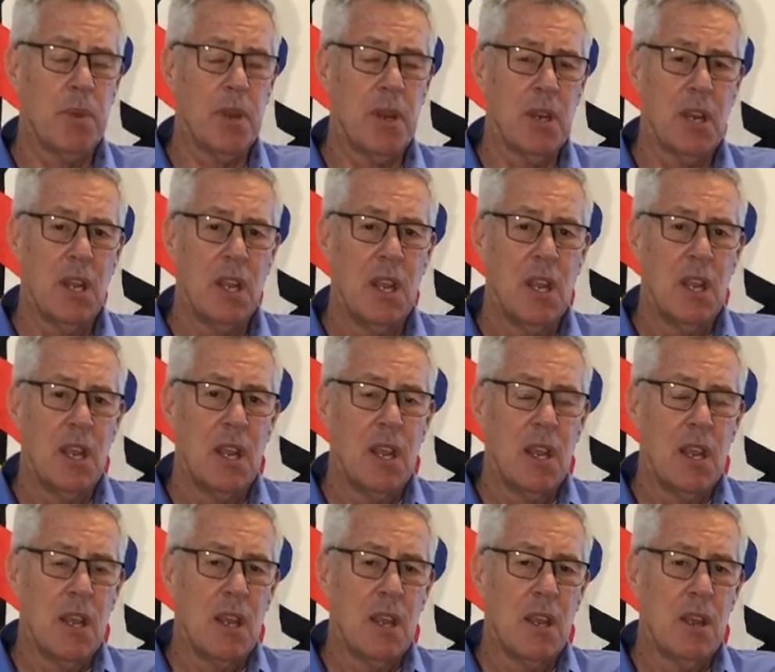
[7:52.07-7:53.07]
And
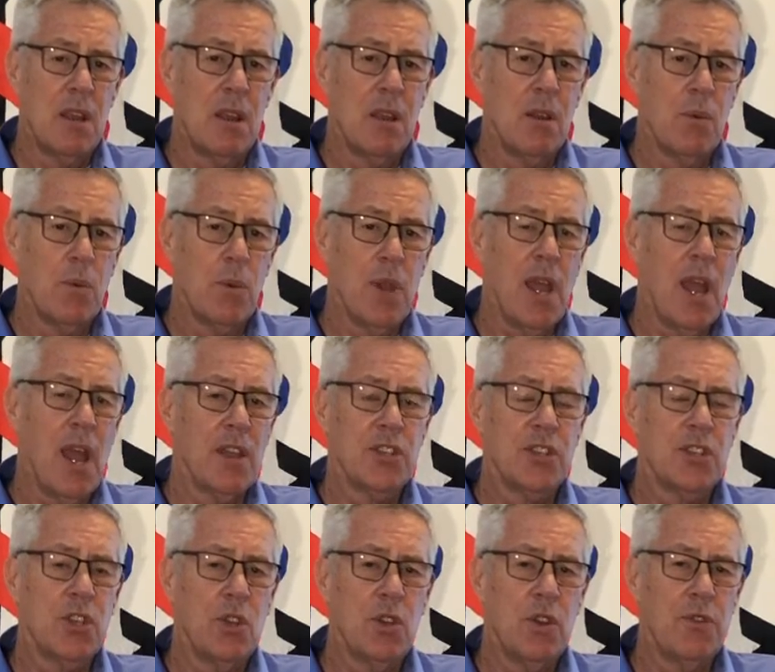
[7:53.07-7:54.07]
we
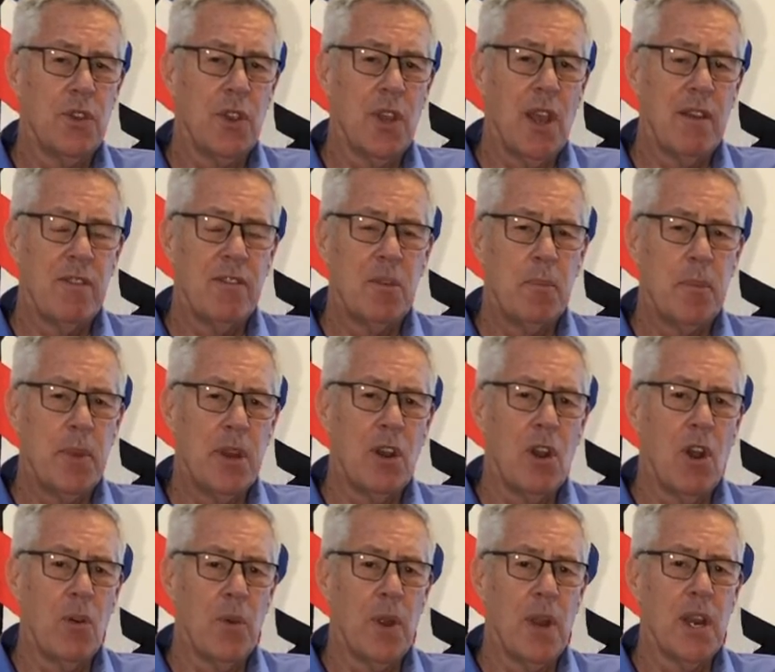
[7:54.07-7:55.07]
ask you, if you haven't been
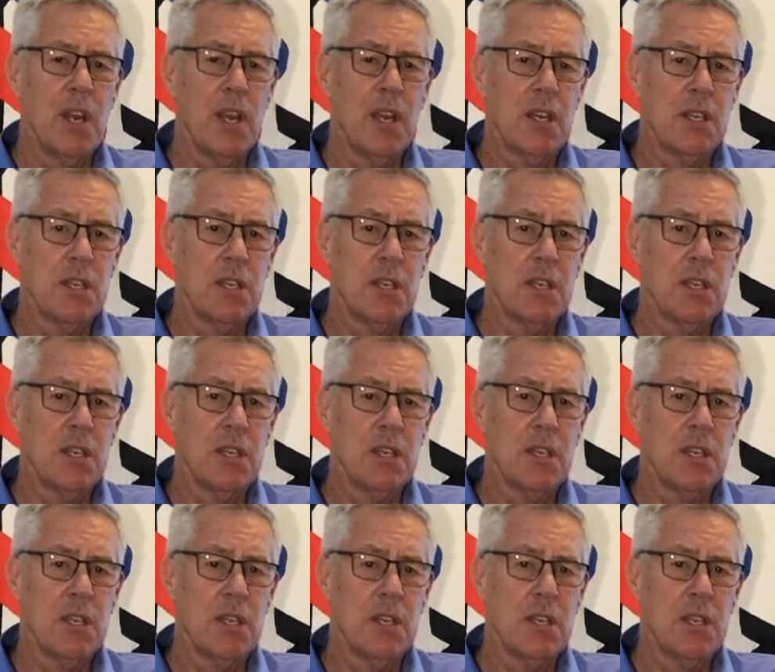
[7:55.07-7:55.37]
already,